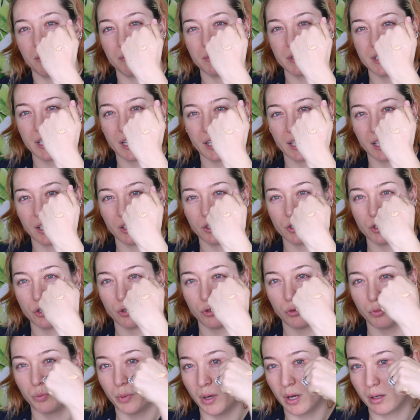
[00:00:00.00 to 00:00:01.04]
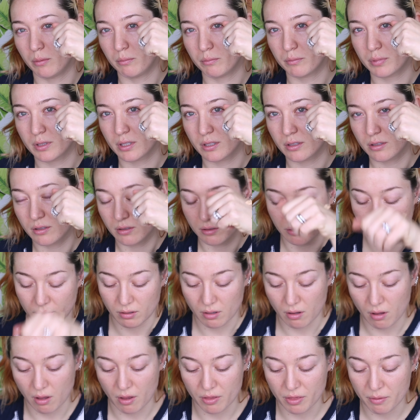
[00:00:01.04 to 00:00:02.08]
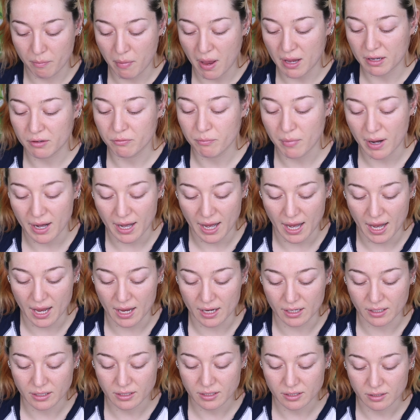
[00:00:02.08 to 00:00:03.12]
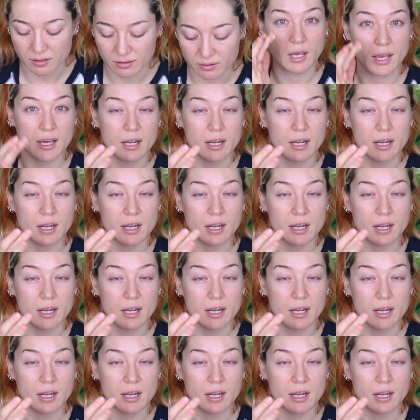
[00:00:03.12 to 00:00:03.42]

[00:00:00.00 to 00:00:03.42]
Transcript: I'm taking 2 pumps on the back of my hand,